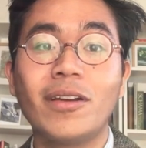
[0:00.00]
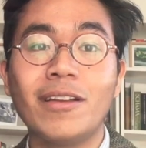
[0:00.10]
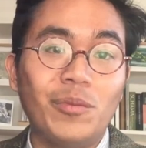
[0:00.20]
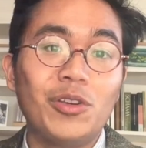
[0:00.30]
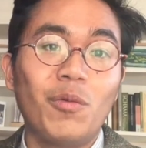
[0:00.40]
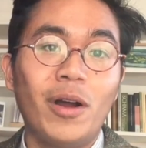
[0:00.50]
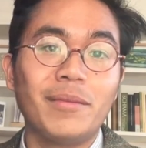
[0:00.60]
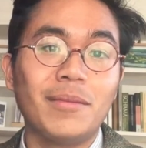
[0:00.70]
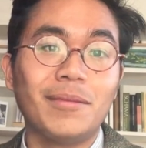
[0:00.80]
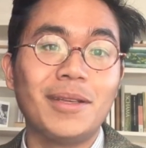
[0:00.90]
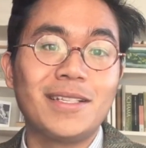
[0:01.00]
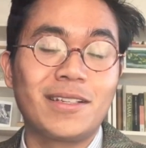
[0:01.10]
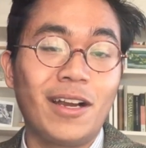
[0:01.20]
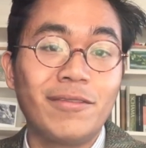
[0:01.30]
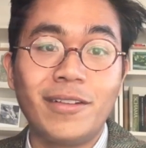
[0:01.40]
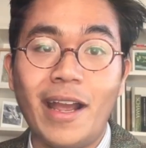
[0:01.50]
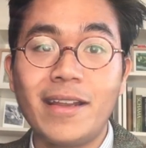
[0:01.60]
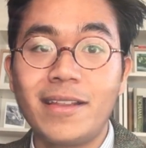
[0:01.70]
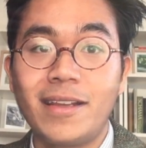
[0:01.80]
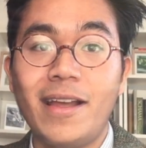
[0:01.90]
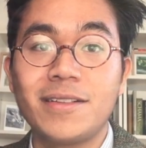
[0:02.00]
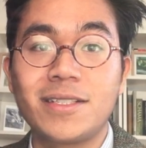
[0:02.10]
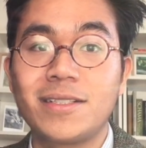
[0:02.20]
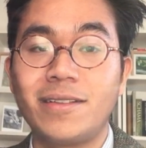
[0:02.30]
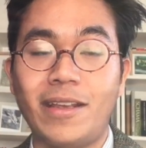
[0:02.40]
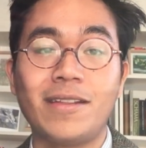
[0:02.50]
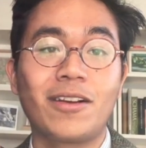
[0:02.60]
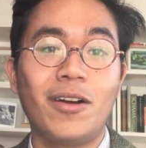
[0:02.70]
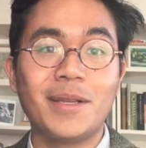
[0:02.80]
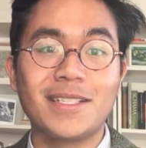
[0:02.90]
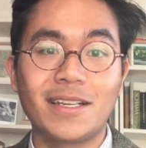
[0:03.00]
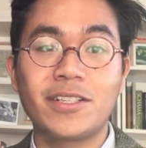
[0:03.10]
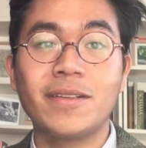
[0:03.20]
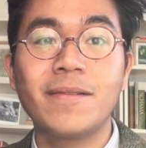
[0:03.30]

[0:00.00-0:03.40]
if you want me to cover anything else in the comment section.